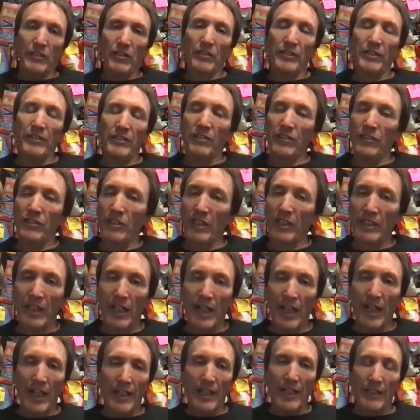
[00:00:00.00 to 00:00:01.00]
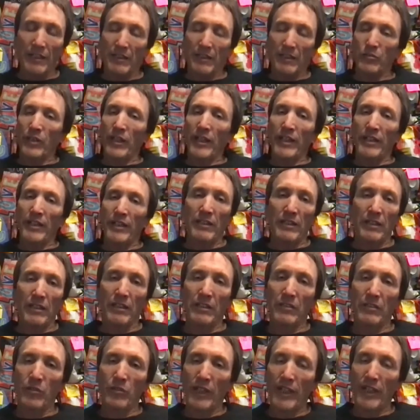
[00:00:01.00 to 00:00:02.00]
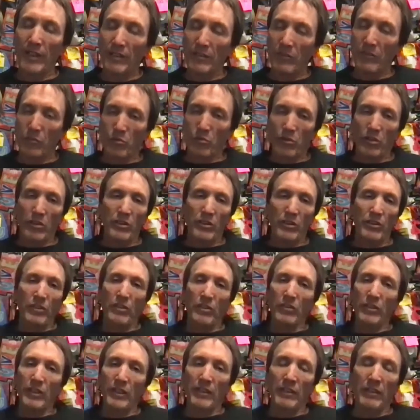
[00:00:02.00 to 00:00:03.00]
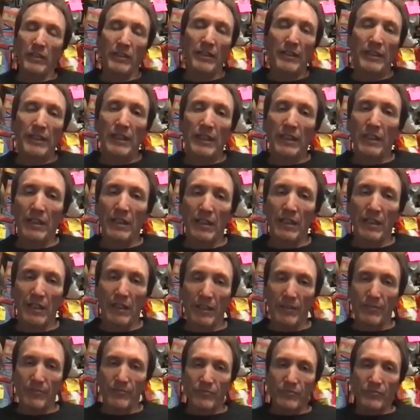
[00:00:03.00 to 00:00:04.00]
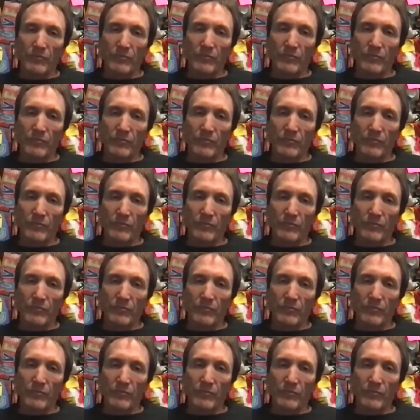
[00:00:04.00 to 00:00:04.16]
he's a young guy and a great worker. And I'm